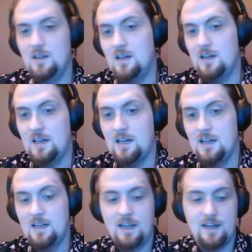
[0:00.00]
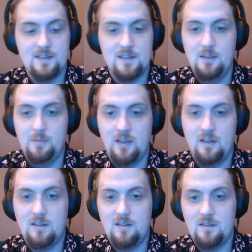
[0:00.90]
and
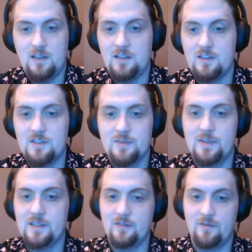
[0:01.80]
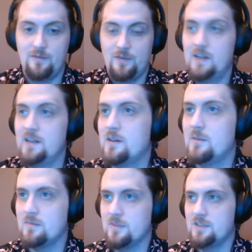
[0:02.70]
sleeping. Like, they just want the
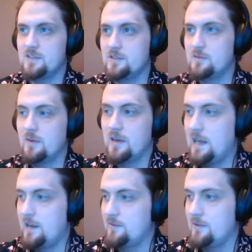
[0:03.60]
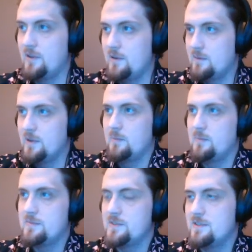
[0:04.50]
freedom to do whatever their
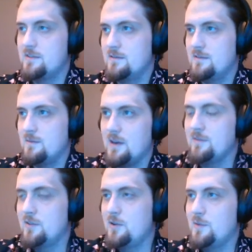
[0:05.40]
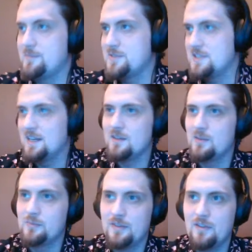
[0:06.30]
whims, wherever their whims take
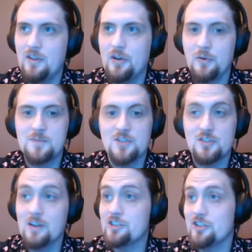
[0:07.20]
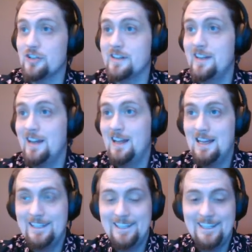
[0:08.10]
them with no obstruction.
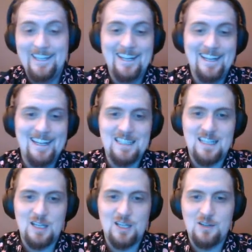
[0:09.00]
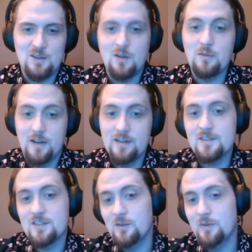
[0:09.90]
Alright,
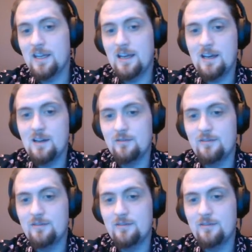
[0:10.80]
so we have